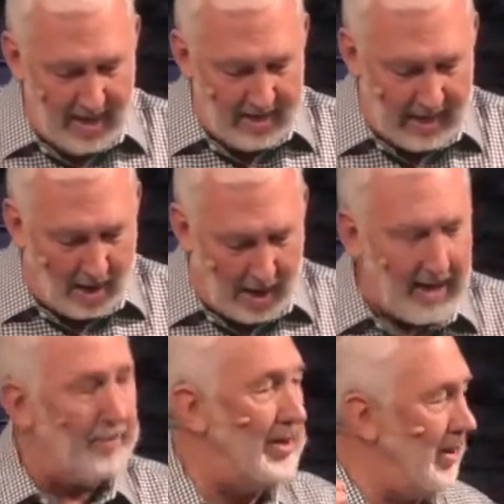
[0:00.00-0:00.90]
Now, I
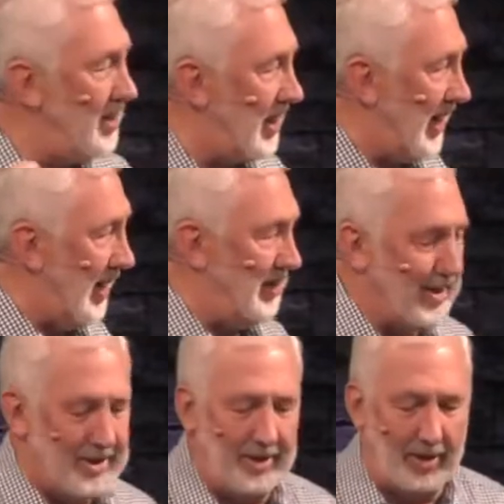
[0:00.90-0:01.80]
am no
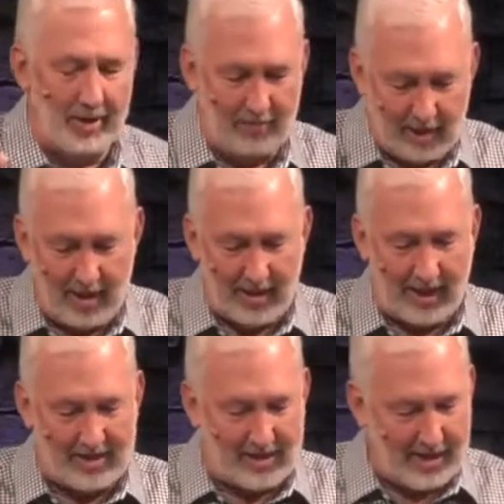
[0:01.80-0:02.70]
scientist, and you're going, we know
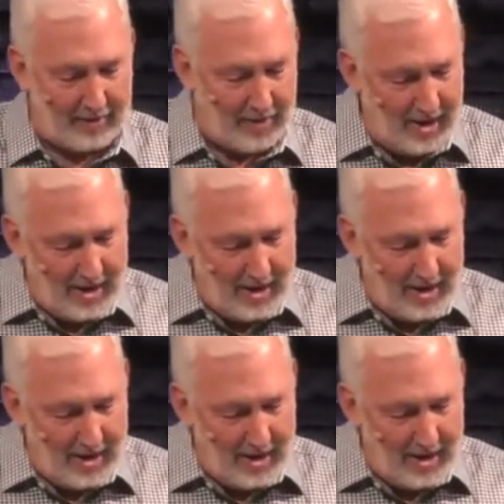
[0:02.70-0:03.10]
that, Steve.